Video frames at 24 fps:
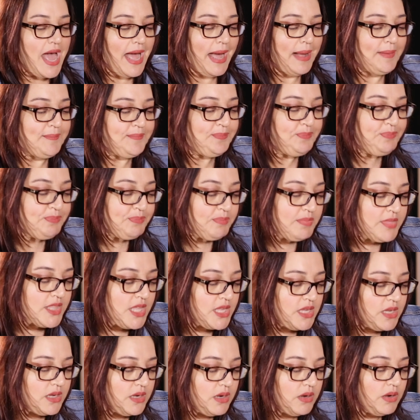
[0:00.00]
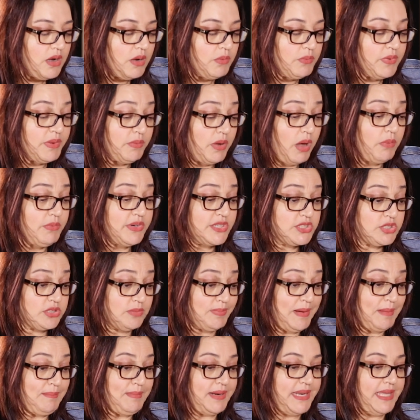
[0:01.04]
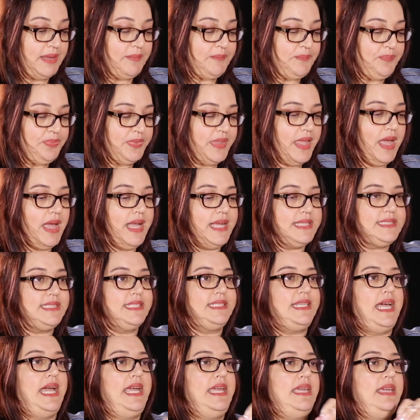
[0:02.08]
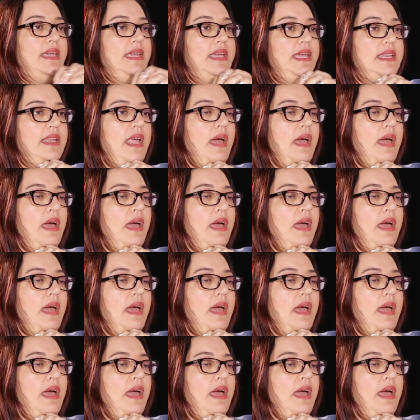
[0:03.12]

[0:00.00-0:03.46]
I want to talk about money today.